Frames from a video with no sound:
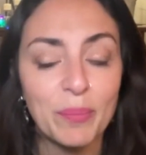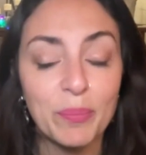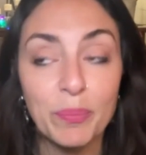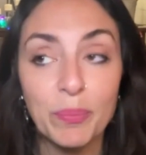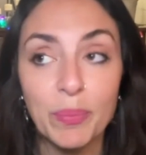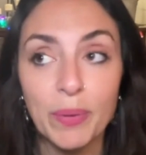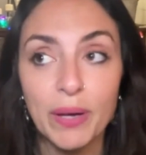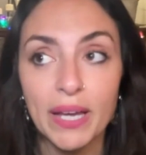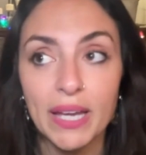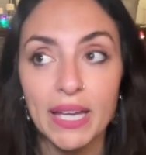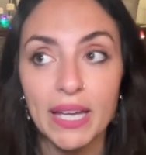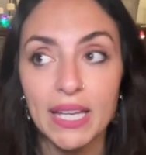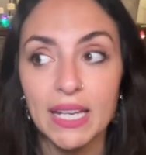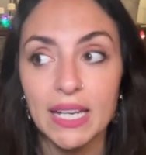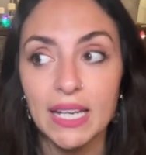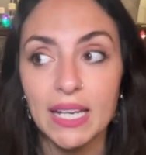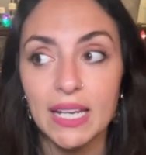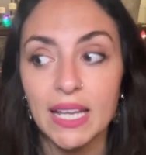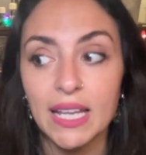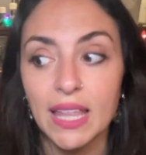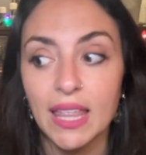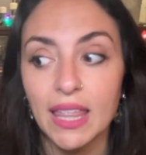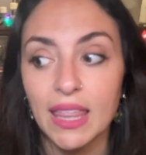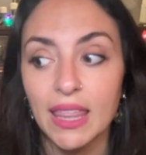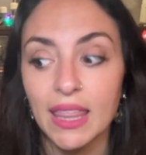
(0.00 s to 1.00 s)
but
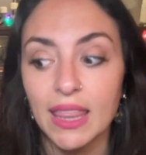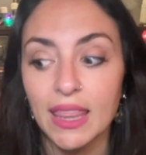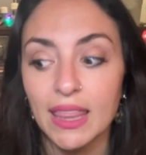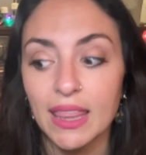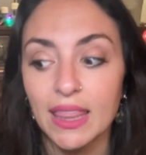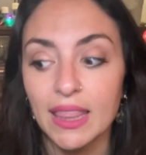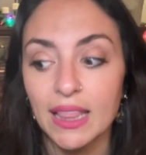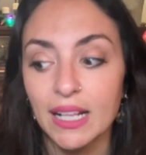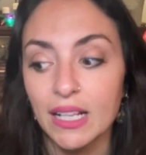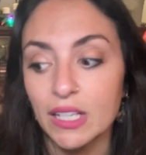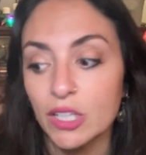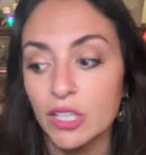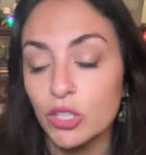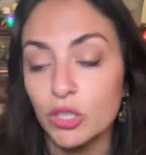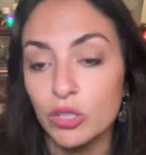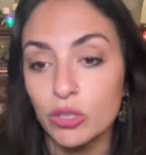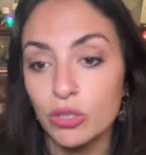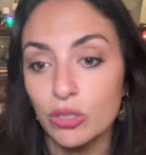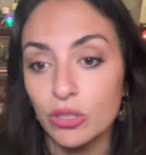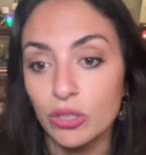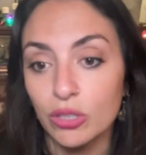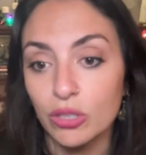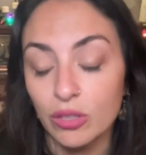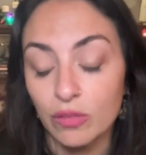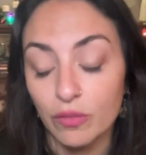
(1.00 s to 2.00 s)

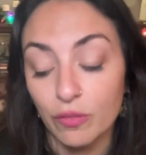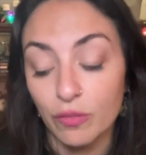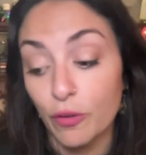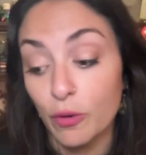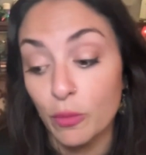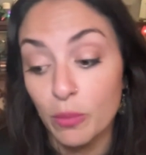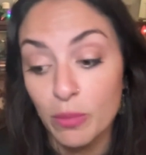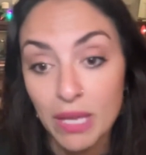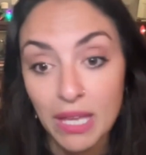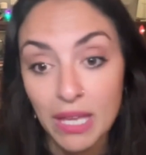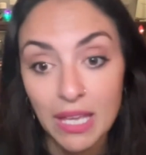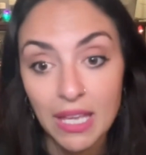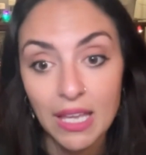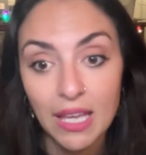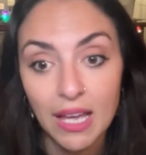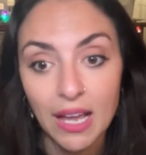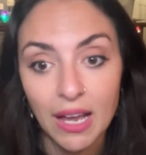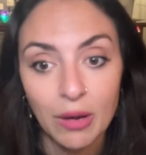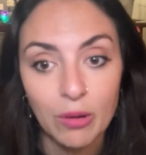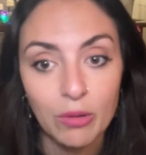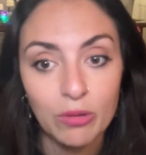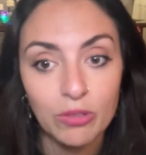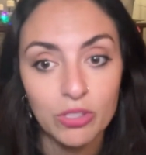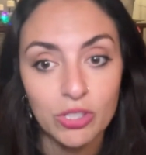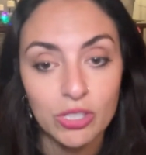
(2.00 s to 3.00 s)
for me, I
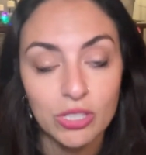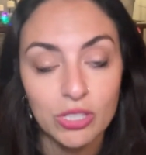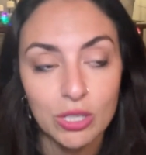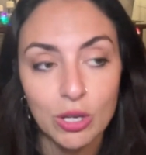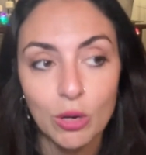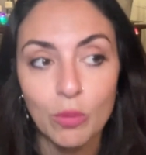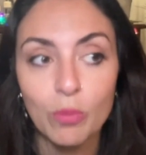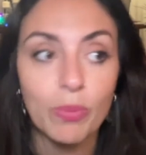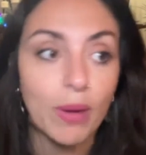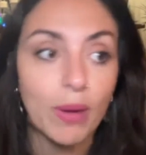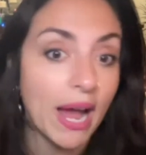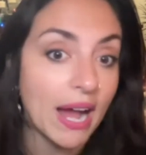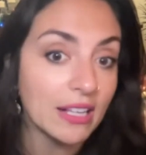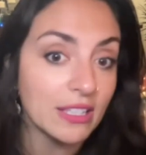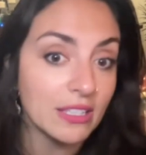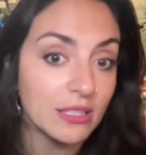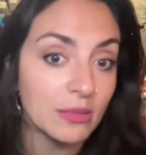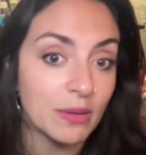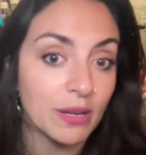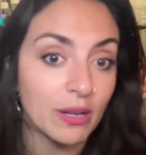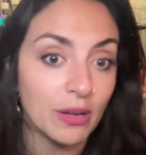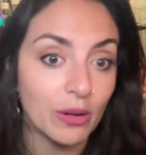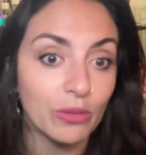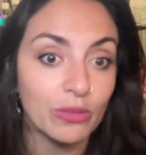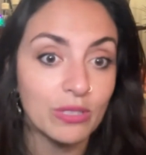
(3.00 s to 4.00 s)
would just go back to
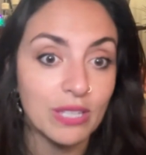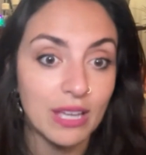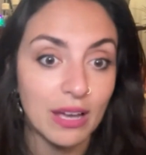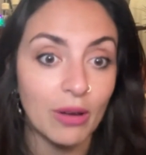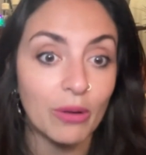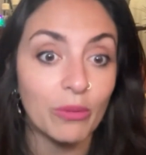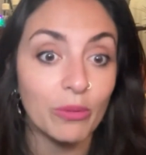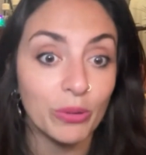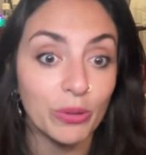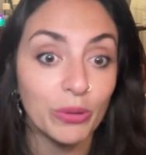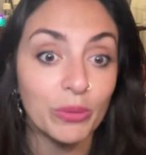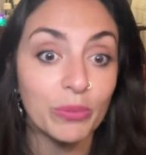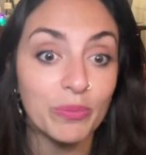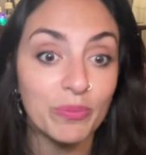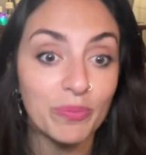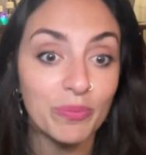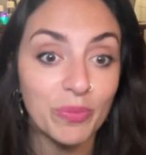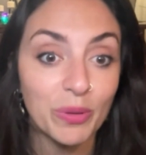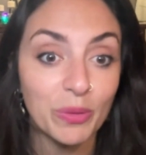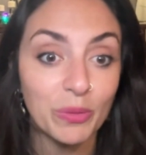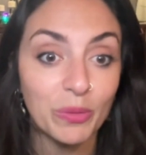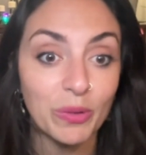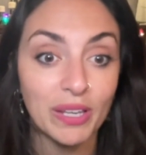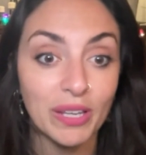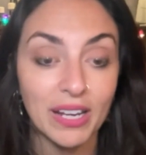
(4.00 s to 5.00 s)
my hotel room
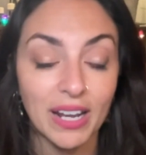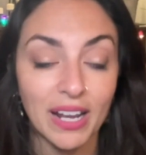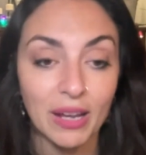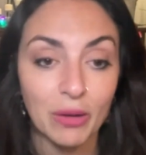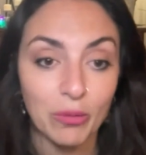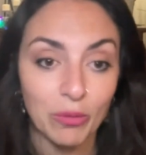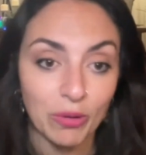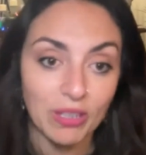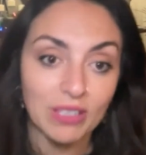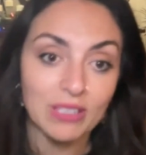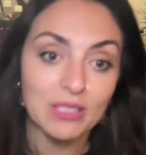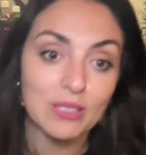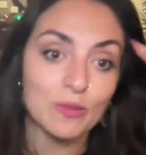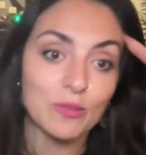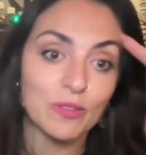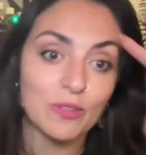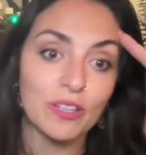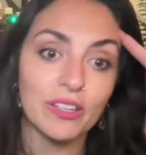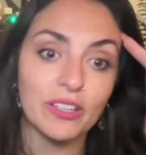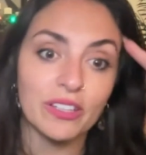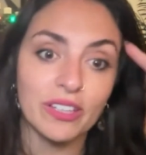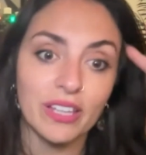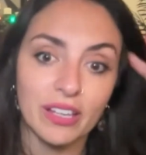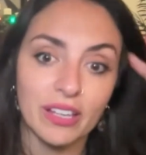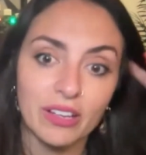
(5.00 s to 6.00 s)
when I was
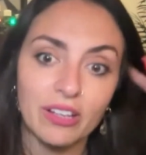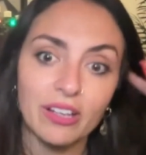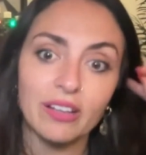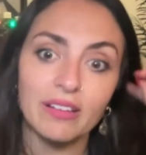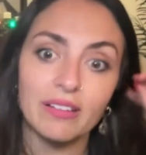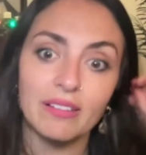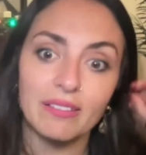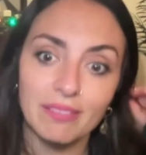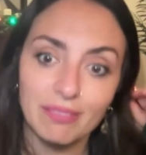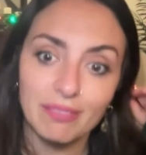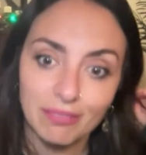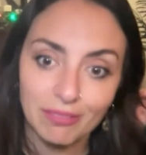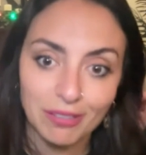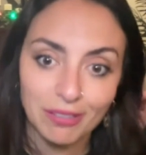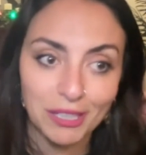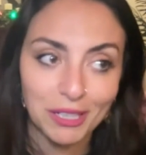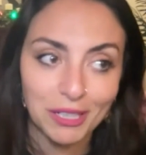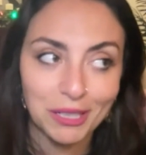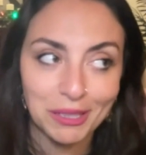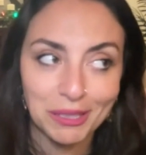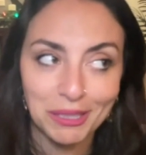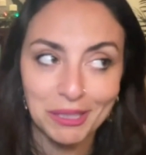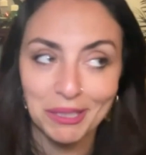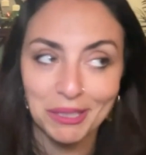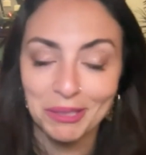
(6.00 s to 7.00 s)
feeling like, oh,
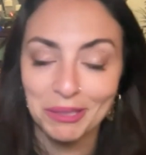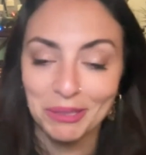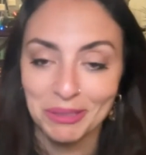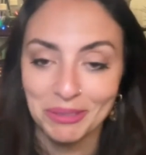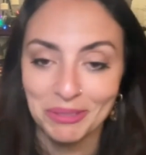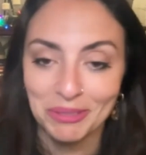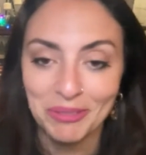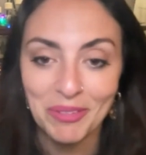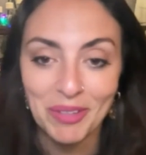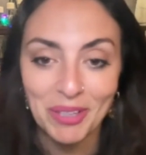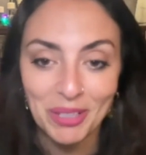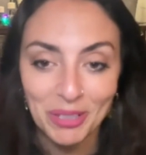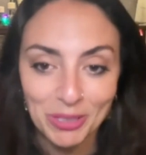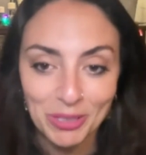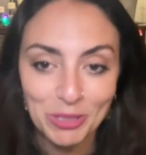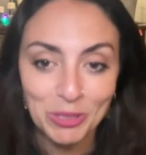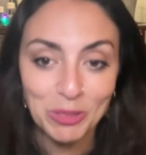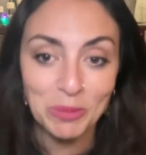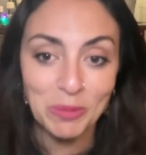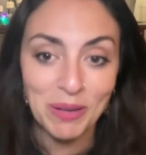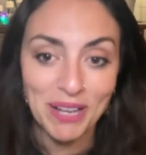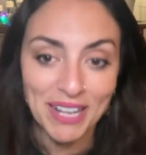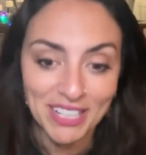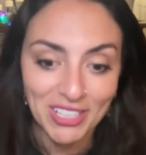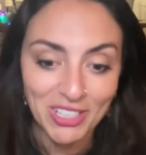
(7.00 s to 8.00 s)
we're too
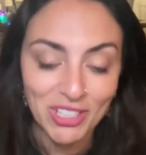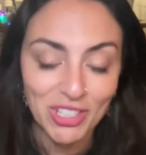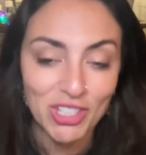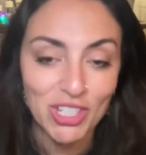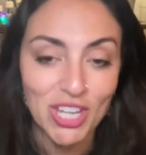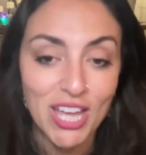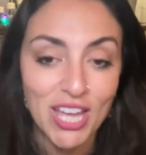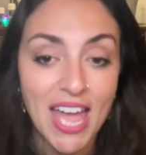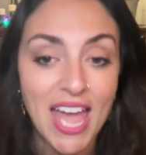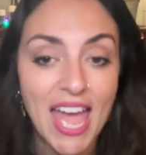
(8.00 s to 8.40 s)
much.